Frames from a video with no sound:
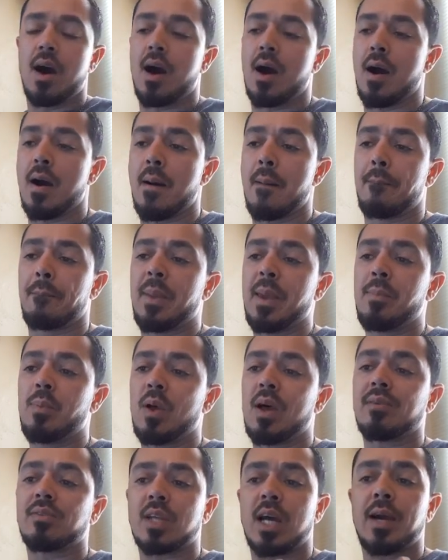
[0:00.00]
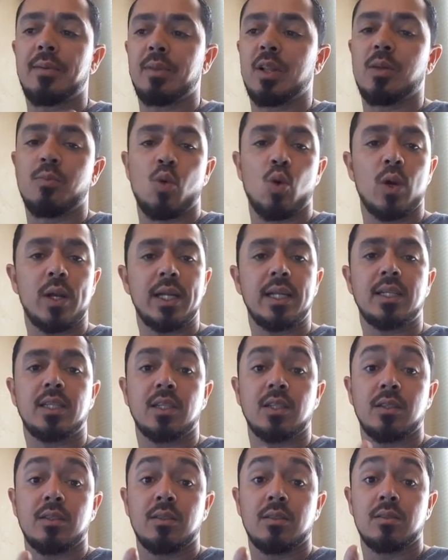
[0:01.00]
Uh, people have time in the morning
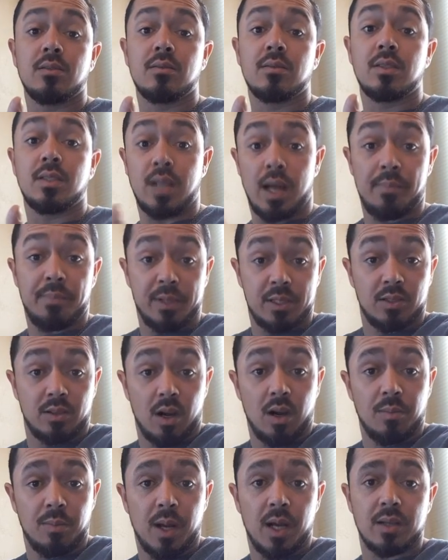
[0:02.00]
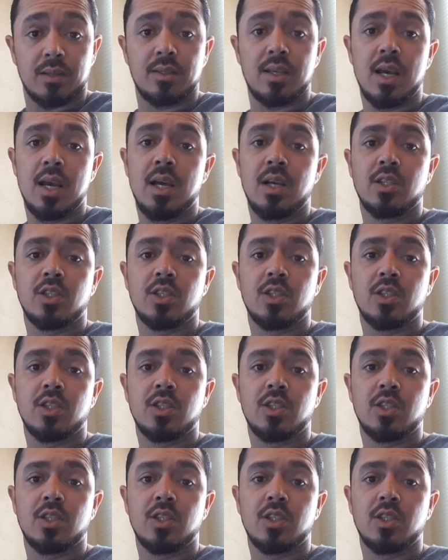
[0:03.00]
to stop at Starbucks.